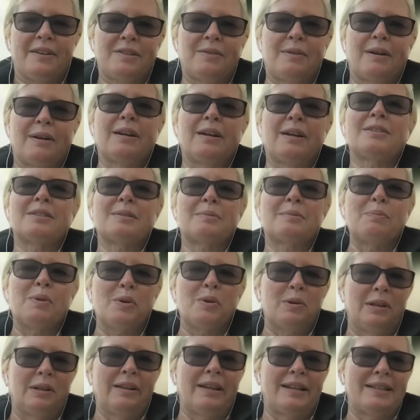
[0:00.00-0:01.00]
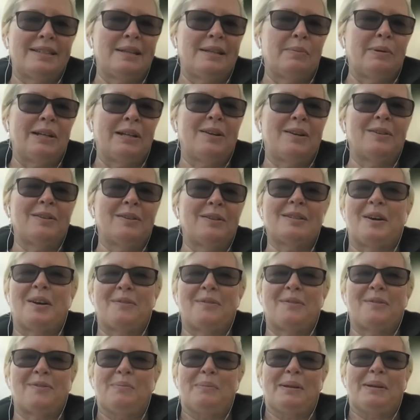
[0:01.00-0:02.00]
So I'm going to mute and let someone else
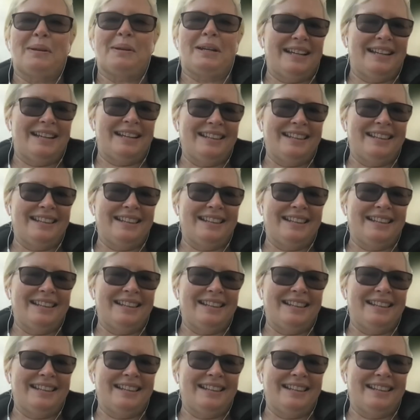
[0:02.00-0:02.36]
talk for a minute.